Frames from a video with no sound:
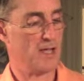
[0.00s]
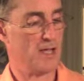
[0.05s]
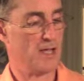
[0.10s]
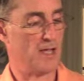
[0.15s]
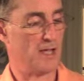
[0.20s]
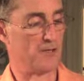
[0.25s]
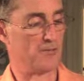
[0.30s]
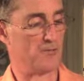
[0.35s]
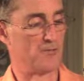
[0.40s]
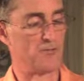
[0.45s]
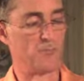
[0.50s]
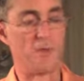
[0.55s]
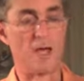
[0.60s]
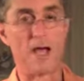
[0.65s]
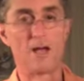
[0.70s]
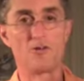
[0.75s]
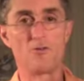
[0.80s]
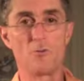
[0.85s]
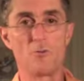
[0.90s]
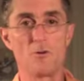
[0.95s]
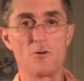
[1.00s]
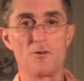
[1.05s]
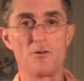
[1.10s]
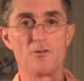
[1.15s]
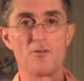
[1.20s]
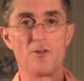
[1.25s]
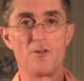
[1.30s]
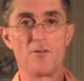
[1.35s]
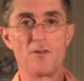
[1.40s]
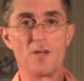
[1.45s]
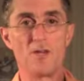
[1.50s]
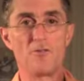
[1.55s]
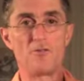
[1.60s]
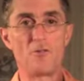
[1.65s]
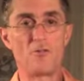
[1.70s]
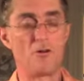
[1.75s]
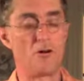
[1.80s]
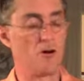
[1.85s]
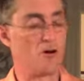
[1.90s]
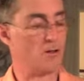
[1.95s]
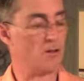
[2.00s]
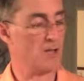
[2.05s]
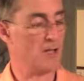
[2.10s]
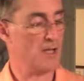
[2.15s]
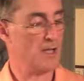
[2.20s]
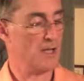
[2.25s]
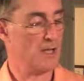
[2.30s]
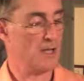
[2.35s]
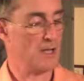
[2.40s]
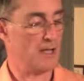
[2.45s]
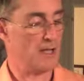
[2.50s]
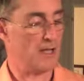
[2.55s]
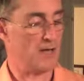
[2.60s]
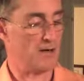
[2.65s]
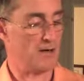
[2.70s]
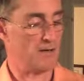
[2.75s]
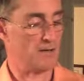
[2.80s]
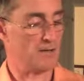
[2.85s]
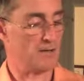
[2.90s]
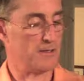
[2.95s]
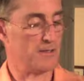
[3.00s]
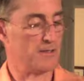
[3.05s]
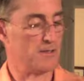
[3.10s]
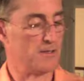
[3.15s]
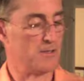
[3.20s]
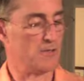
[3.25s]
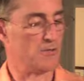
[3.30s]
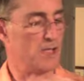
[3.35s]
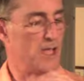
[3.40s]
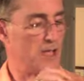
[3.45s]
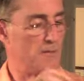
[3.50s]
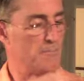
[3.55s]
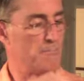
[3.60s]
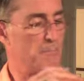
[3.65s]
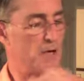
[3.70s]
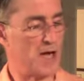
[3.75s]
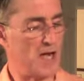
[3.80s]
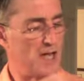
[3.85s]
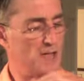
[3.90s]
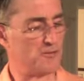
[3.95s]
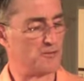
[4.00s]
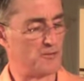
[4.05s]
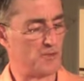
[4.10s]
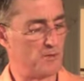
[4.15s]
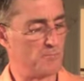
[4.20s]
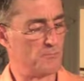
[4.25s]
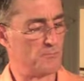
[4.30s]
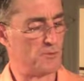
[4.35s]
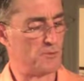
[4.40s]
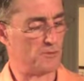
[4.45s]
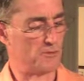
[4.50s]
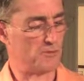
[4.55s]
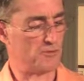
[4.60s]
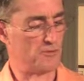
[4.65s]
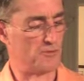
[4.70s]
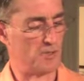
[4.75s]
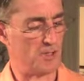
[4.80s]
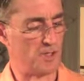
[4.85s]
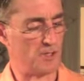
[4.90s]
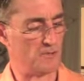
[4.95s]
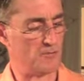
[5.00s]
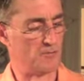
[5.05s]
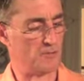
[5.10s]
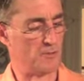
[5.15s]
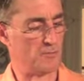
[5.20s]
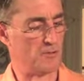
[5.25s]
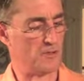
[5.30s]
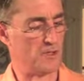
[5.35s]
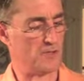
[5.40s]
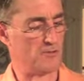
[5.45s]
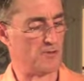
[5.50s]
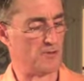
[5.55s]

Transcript: and Smashwords. And these are all, you can buy some books in some of these.